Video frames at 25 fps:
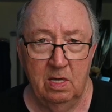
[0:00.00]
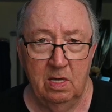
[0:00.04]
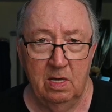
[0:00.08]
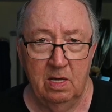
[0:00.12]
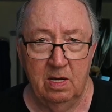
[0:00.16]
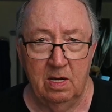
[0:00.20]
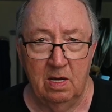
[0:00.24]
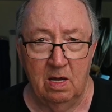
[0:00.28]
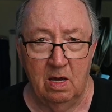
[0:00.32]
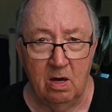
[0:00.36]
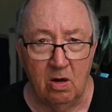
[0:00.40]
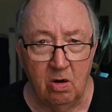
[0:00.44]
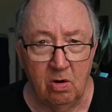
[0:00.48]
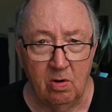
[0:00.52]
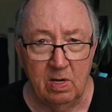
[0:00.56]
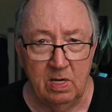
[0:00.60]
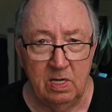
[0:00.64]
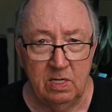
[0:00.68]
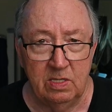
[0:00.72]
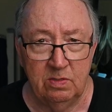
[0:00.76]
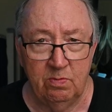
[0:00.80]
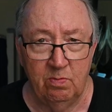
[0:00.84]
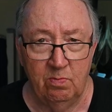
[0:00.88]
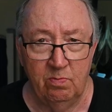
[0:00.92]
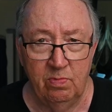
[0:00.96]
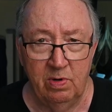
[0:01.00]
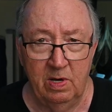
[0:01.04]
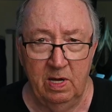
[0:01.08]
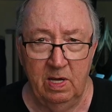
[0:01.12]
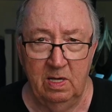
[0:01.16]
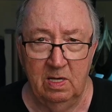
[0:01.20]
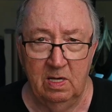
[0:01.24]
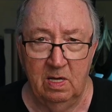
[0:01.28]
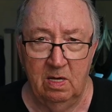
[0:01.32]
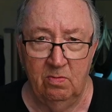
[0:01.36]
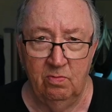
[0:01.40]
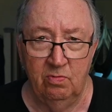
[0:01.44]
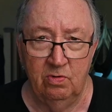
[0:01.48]
And I always
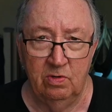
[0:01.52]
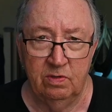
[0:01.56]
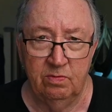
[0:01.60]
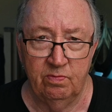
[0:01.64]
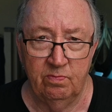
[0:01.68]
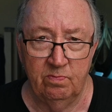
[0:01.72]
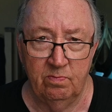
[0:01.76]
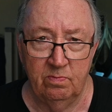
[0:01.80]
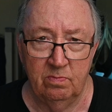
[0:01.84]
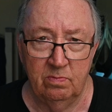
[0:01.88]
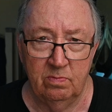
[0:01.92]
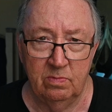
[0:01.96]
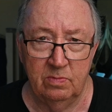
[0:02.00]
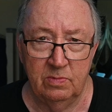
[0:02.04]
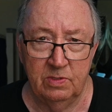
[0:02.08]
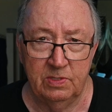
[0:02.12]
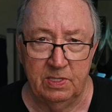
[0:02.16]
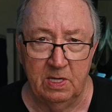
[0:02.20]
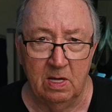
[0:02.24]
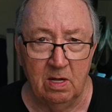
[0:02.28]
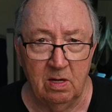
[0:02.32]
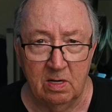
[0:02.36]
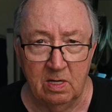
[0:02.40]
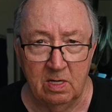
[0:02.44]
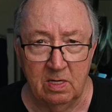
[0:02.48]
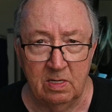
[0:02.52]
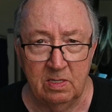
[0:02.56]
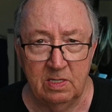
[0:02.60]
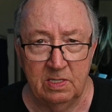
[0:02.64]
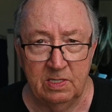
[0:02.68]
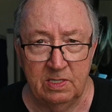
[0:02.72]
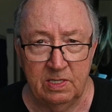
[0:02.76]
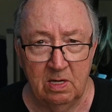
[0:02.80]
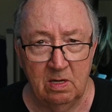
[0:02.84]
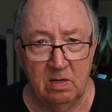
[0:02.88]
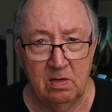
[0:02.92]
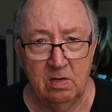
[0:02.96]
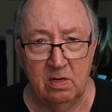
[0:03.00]
bring up with Stella
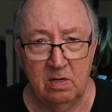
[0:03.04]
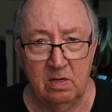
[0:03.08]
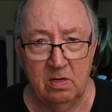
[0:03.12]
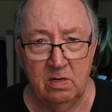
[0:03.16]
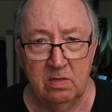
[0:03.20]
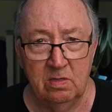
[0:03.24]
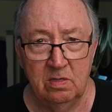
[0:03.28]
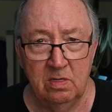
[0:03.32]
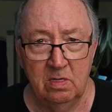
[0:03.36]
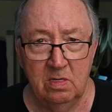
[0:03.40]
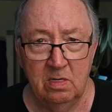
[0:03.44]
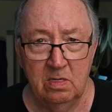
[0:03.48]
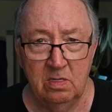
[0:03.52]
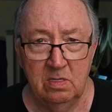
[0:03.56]
and tell her